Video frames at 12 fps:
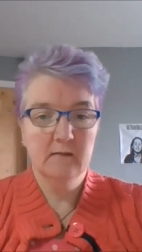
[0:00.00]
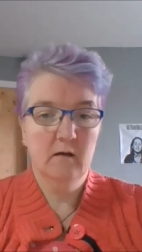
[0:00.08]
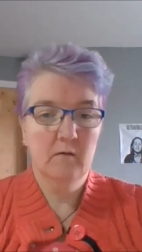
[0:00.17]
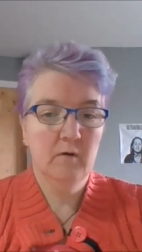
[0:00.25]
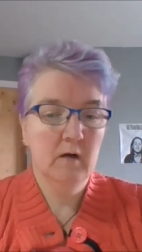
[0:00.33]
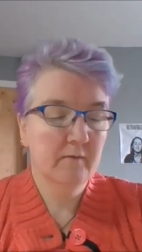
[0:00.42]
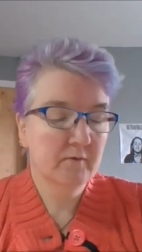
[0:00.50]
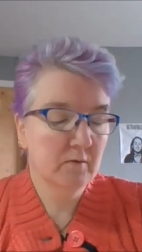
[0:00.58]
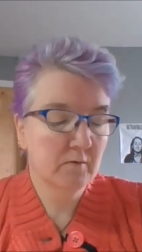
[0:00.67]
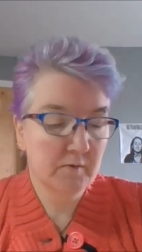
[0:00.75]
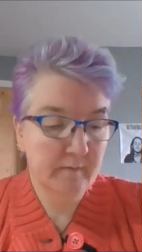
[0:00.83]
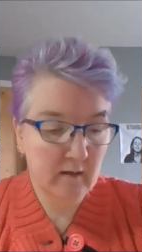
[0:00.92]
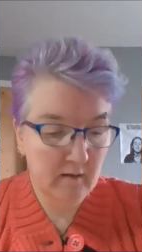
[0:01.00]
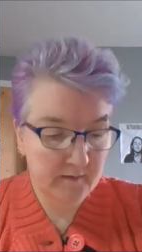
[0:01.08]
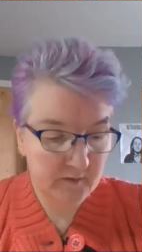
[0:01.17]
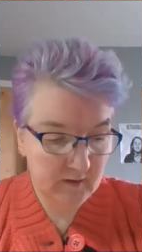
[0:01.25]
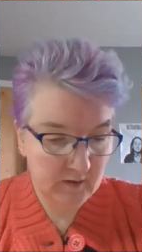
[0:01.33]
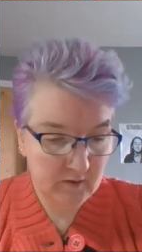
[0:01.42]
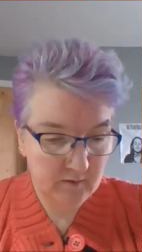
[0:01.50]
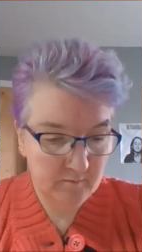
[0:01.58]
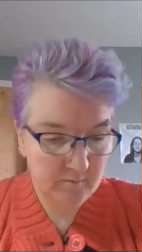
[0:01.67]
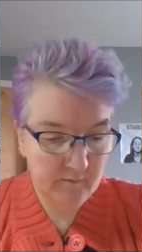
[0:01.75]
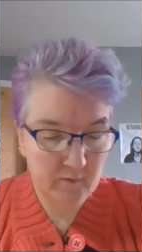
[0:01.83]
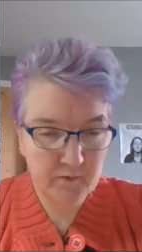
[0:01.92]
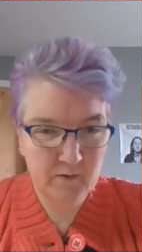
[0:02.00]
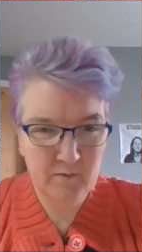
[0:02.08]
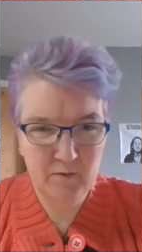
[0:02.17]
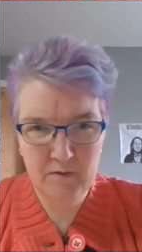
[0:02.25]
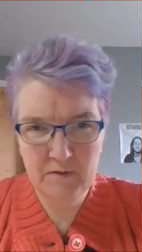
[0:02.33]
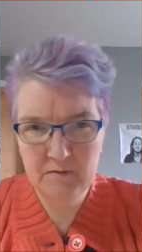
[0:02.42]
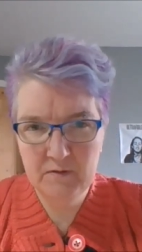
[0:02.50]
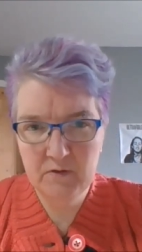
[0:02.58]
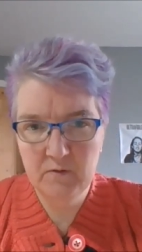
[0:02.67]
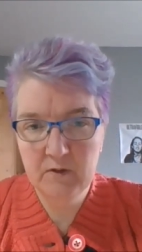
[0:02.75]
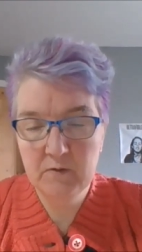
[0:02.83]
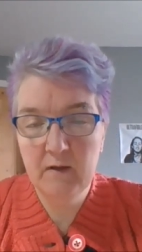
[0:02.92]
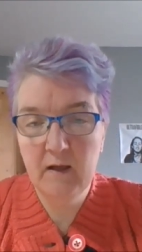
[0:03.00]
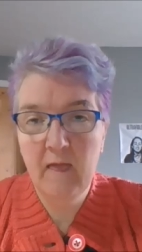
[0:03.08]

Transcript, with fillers: So I have talked about Cone Exchange before, so I won't go into it too much.